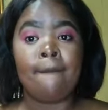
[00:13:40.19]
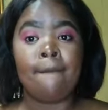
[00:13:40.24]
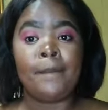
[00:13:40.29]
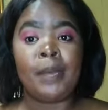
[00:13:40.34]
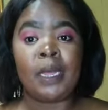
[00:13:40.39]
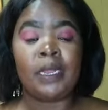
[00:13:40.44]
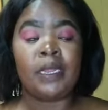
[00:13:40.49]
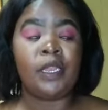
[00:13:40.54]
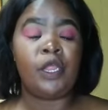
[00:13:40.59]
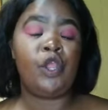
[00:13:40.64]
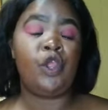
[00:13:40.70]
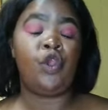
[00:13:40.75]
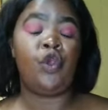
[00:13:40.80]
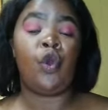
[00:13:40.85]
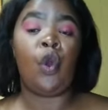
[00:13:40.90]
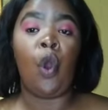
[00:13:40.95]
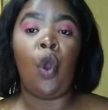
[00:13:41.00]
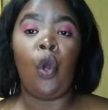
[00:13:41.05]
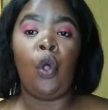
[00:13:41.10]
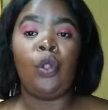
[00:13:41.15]
But he
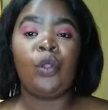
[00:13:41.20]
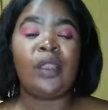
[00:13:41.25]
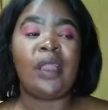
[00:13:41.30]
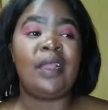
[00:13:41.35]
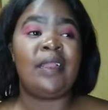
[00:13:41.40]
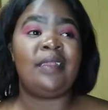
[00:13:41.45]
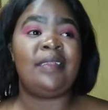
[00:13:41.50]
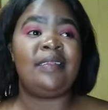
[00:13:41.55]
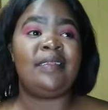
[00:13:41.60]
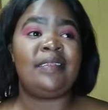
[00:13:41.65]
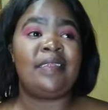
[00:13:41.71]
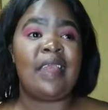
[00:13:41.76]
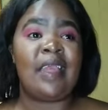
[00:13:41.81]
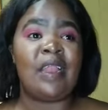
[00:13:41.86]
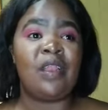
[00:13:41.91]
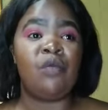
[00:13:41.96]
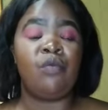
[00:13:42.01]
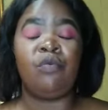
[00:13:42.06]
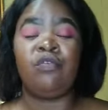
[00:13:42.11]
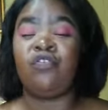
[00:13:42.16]
called and he said
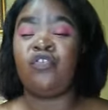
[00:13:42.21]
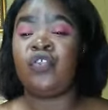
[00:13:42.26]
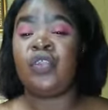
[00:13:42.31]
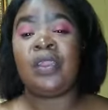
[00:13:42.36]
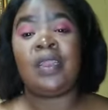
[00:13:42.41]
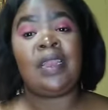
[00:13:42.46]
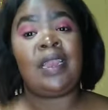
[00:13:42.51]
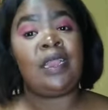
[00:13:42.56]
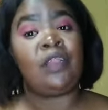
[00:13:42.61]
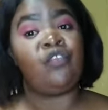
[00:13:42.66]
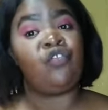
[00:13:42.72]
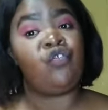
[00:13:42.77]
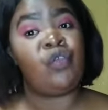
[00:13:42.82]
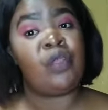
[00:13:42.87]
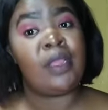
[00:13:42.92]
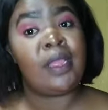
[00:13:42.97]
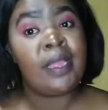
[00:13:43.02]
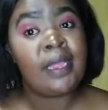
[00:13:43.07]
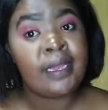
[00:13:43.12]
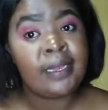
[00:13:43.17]
we shouldn't let you
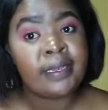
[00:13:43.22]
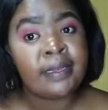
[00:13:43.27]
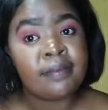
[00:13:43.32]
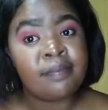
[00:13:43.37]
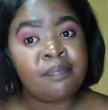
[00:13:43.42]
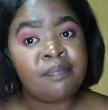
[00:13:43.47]
in.